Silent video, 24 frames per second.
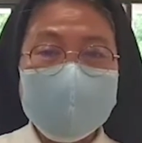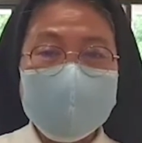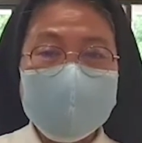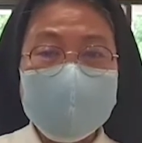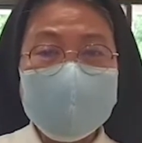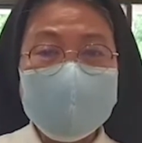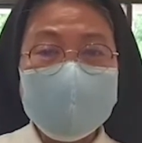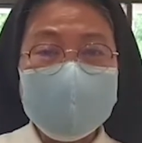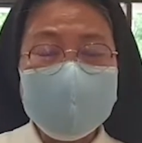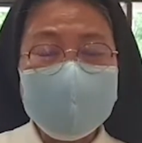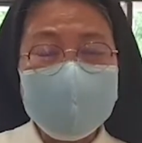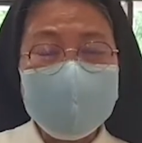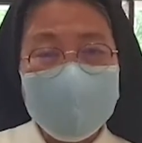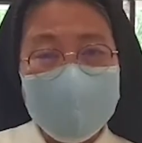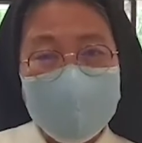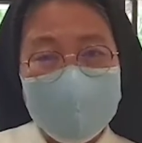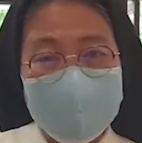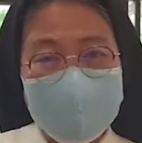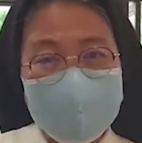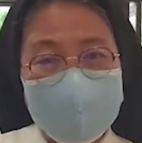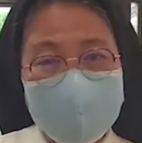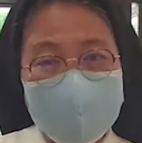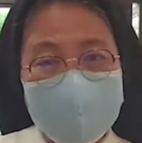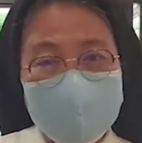at the
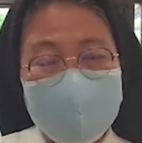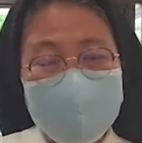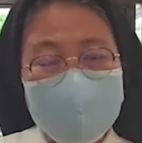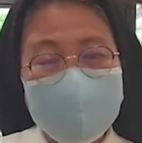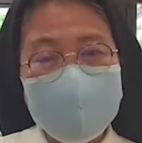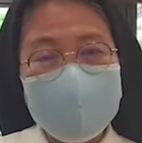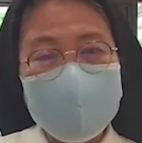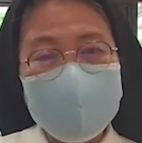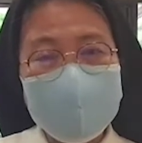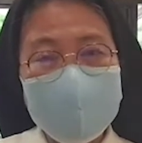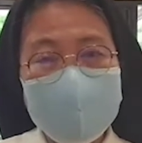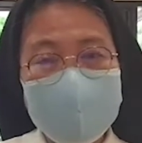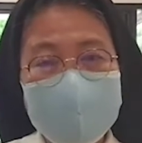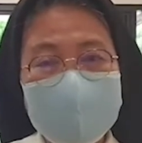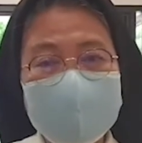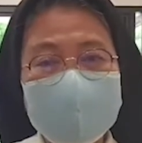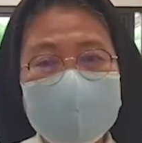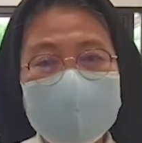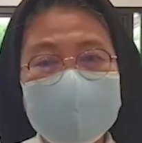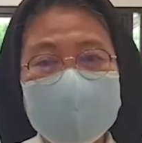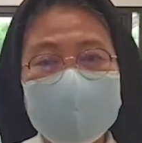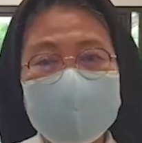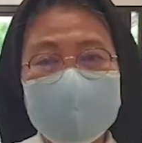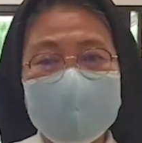Cenacle house.
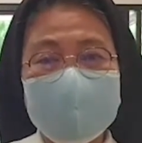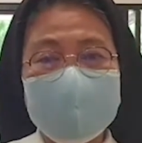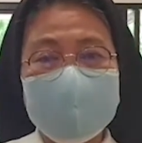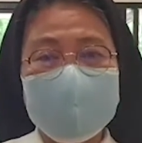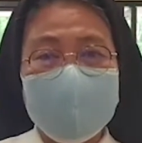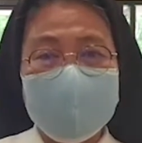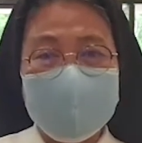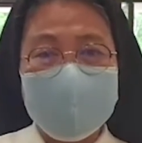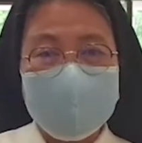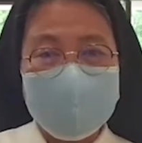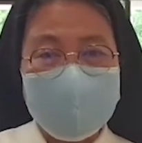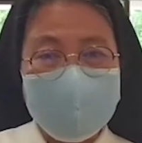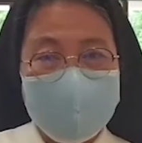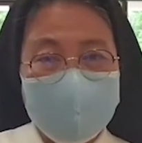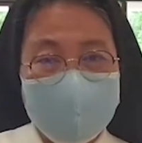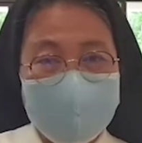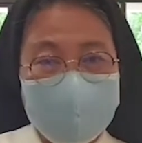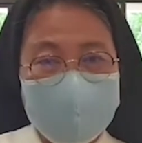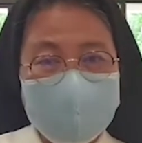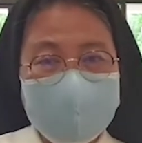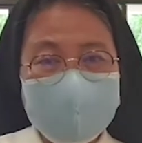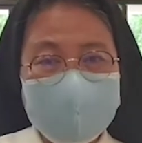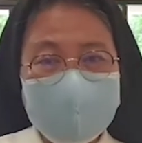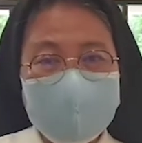But we have Sister
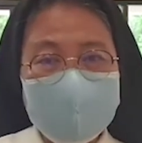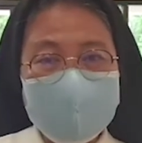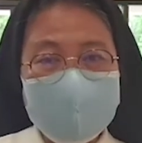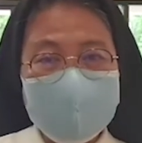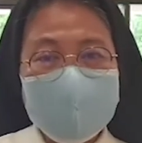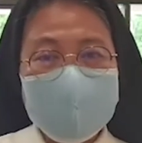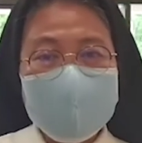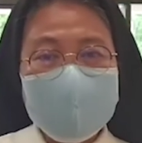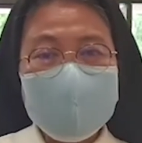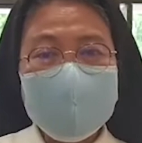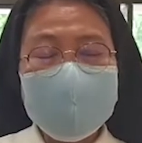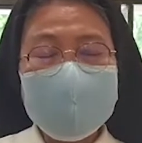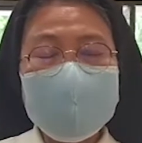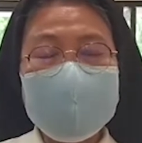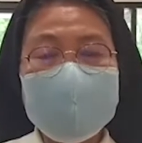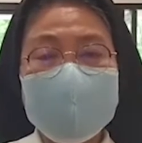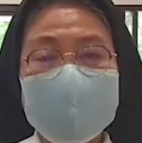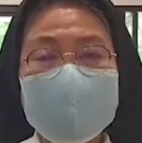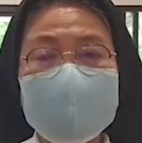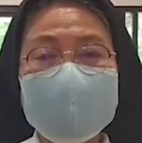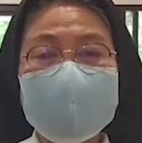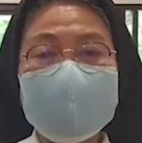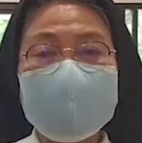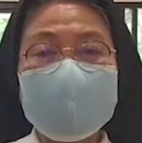Brenda
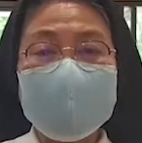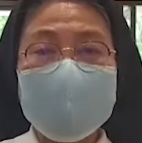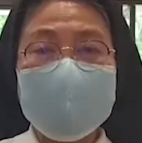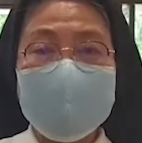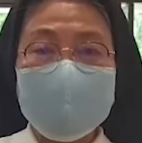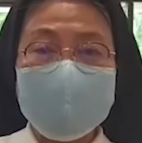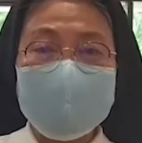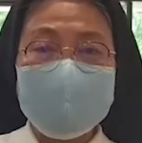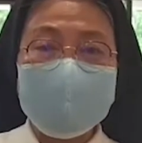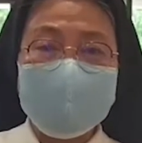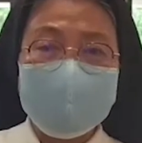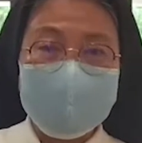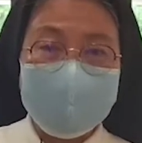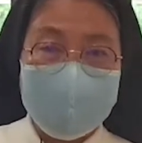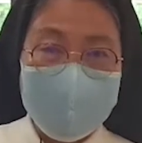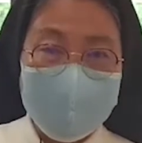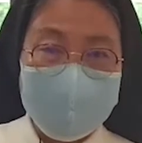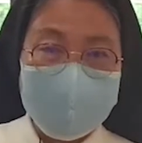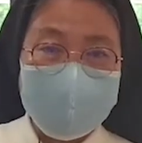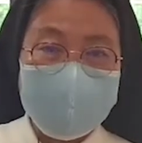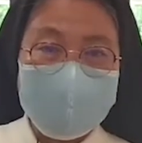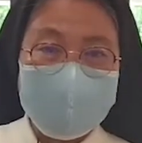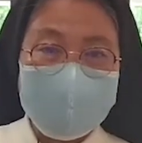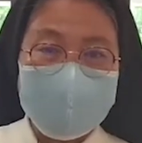and Sister
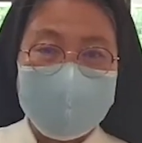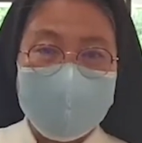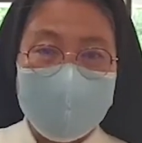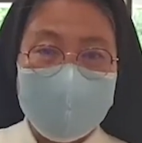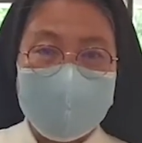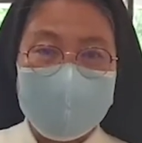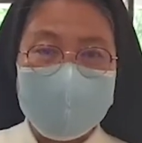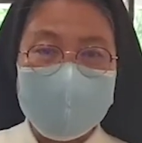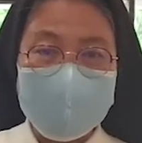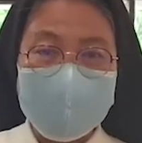Marites